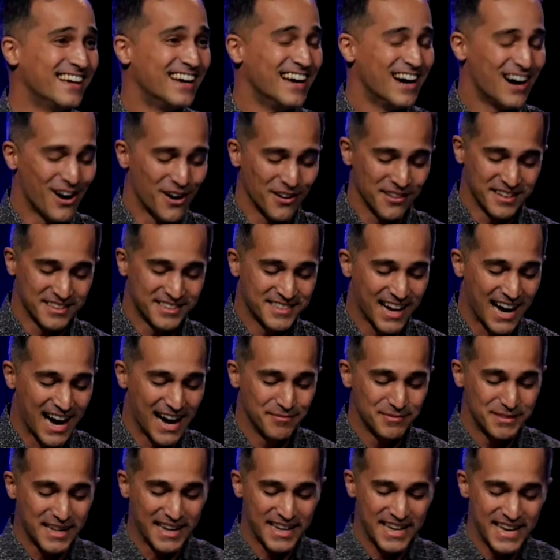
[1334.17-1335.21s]
All the
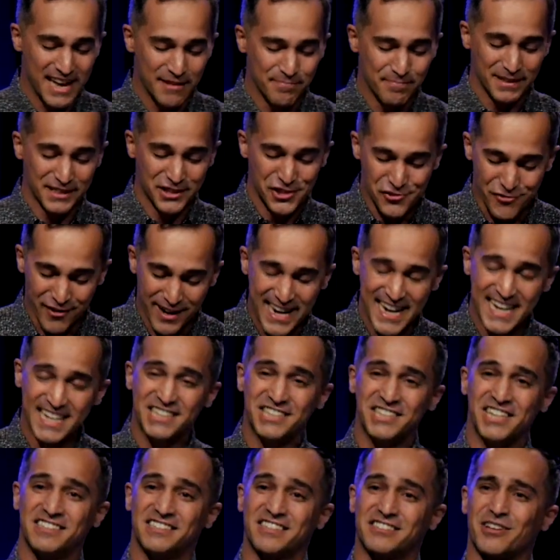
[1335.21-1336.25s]
times that he had betrayed
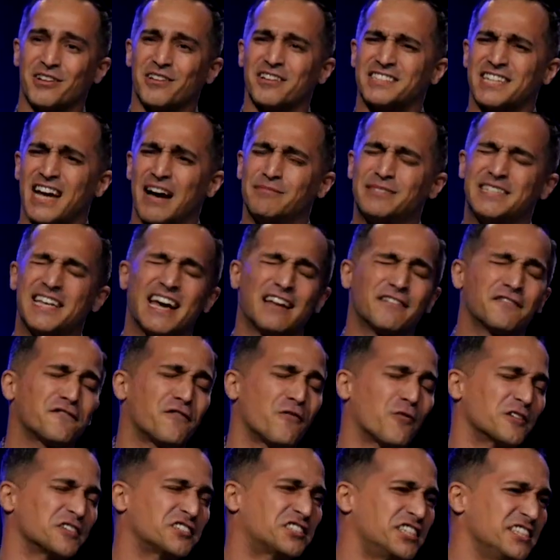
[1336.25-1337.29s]
Jesus, all the times he had
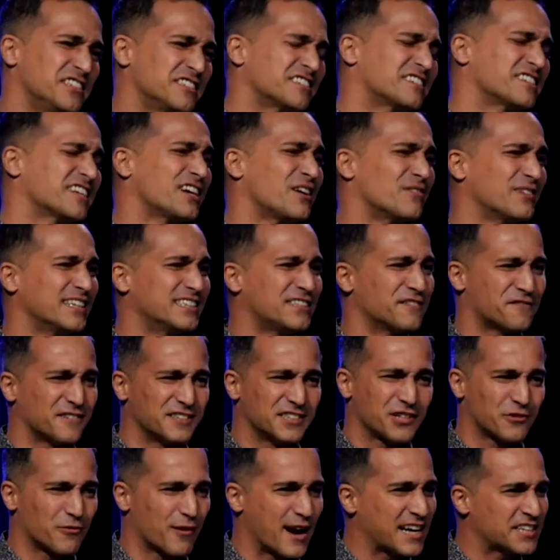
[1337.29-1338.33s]
forced Jesus to go in a different
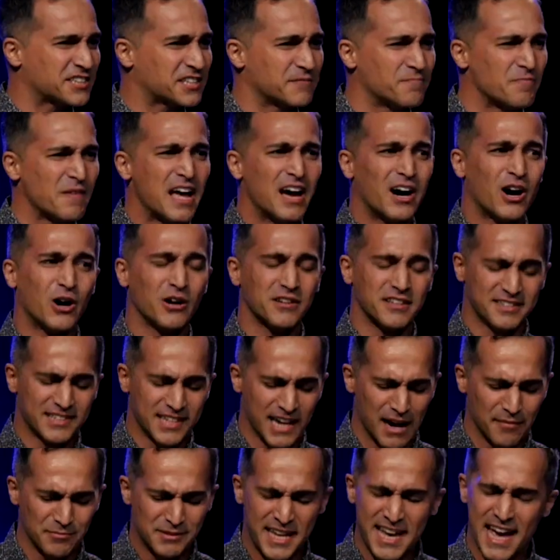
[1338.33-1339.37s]
direction, all the
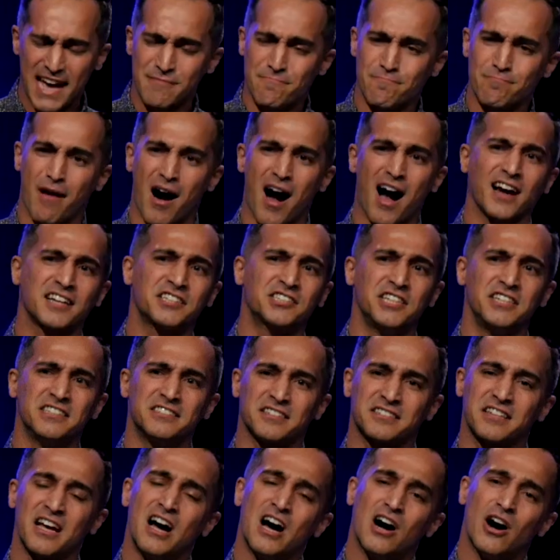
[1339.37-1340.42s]
times he had mocked
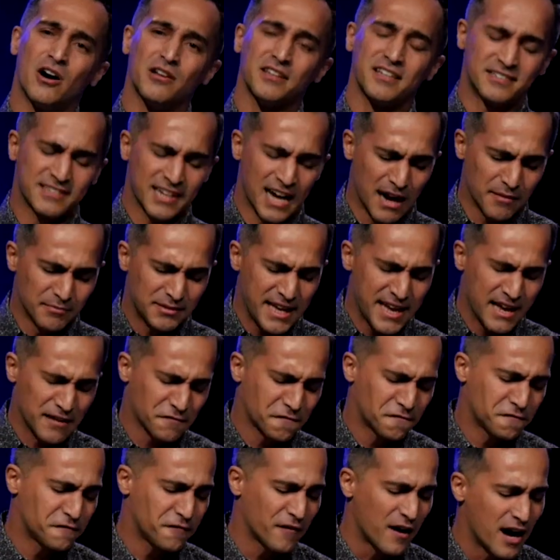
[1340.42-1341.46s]
Jesus, all the times he had
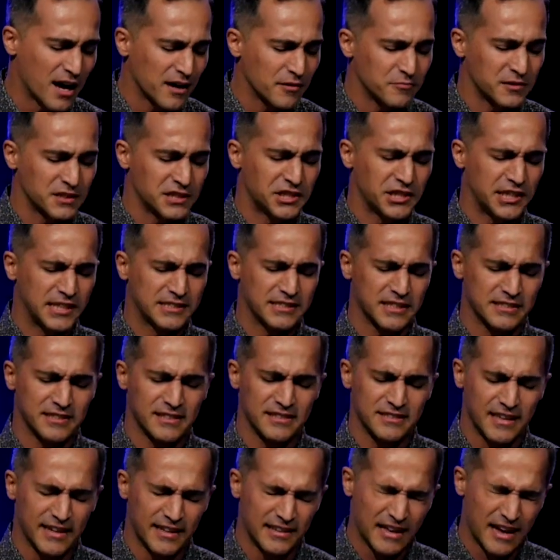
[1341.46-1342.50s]
fought with Jesus. And he's
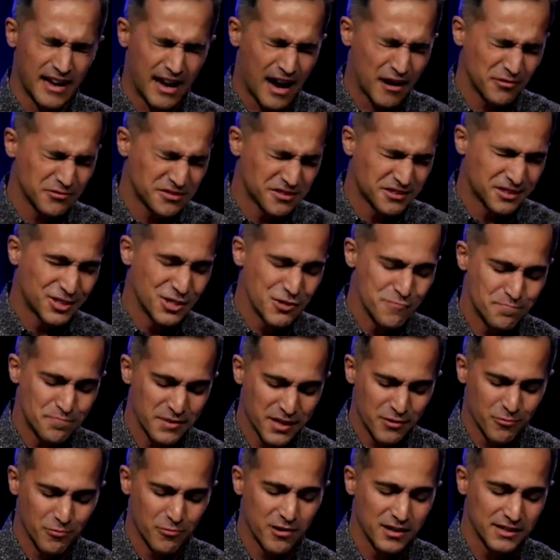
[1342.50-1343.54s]
like, how stupid
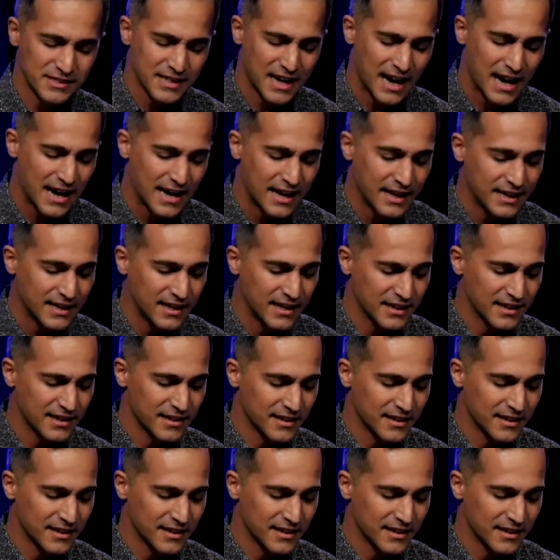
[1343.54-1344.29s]
was I?